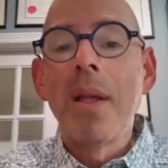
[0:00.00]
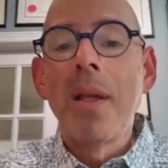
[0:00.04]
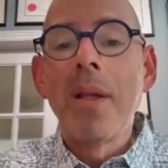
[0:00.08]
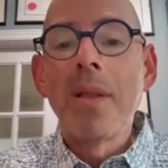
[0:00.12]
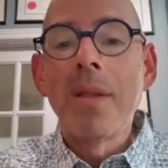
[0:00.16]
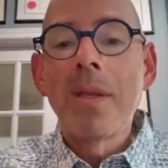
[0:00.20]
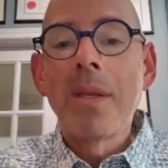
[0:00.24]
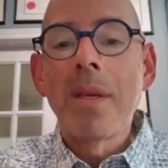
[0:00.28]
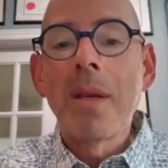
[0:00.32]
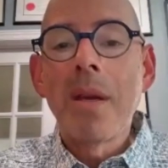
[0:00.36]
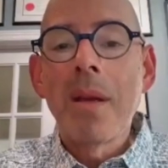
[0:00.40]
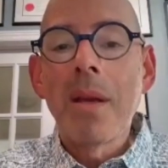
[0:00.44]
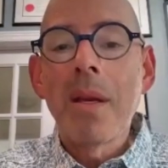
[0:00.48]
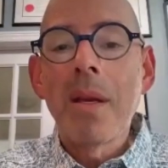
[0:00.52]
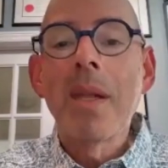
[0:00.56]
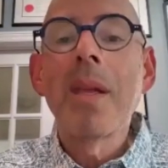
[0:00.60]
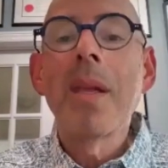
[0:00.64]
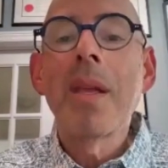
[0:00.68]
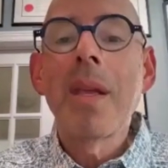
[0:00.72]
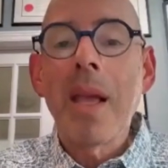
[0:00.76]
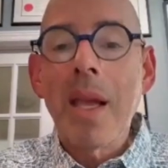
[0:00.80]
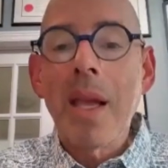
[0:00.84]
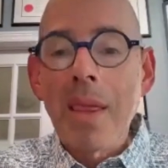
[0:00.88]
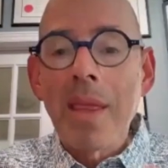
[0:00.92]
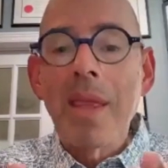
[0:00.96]
to
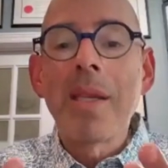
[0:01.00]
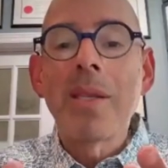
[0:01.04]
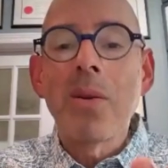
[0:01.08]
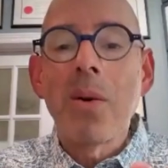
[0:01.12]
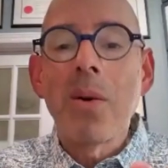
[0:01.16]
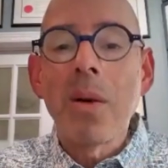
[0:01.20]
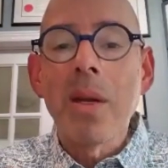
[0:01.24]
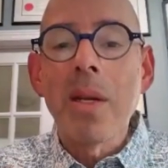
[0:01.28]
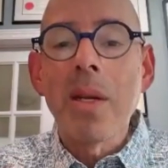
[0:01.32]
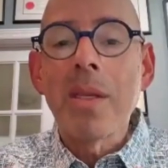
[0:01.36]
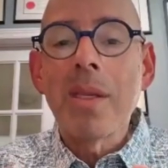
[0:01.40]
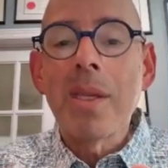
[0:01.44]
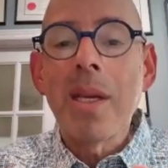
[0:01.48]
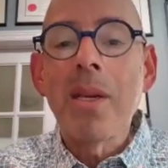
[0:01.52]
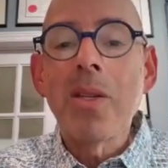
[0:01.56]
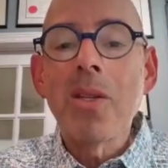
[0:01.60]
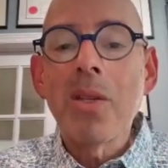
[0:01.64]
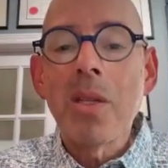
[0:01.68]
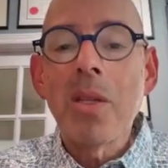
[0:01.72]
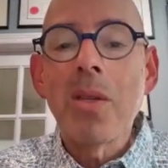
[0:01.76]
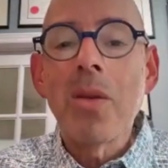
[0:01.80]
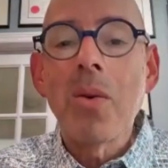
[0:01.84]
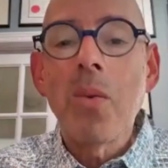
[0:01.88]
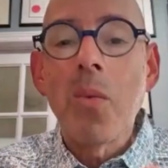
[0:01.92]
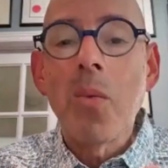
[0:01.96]
get this organization
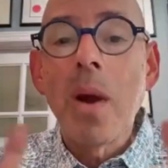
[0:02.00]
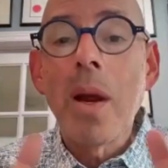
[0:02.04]
to where